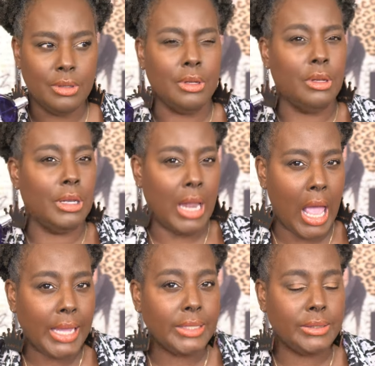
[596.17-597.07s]

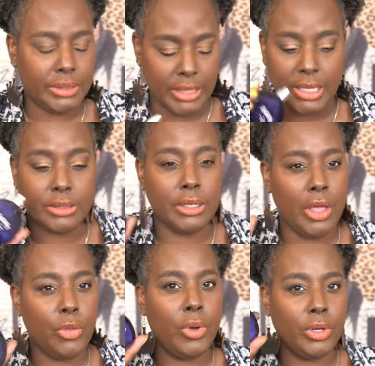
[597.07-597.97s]
light scent. It's
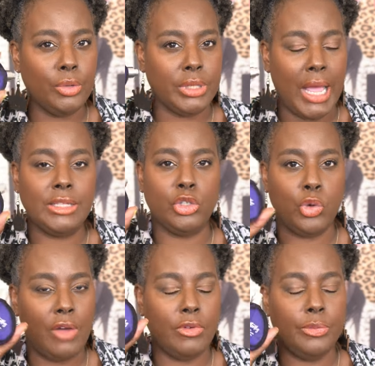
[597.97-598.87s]
another one of those light
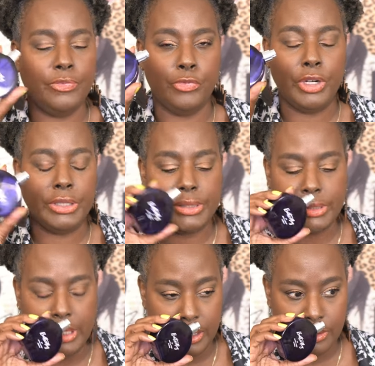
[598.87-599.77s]
travel friendly
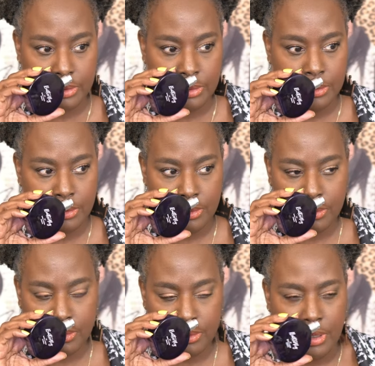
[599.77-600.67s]
scents.
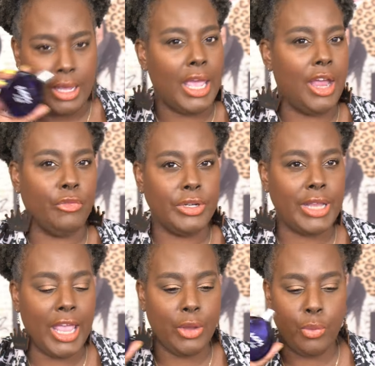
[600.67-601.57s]

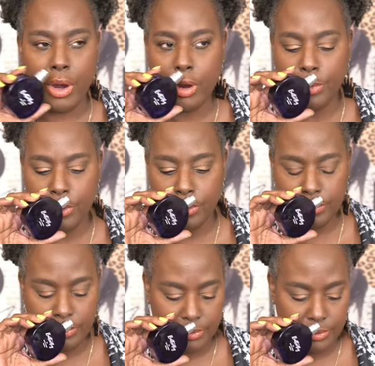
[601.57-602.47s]
Everyday wearable.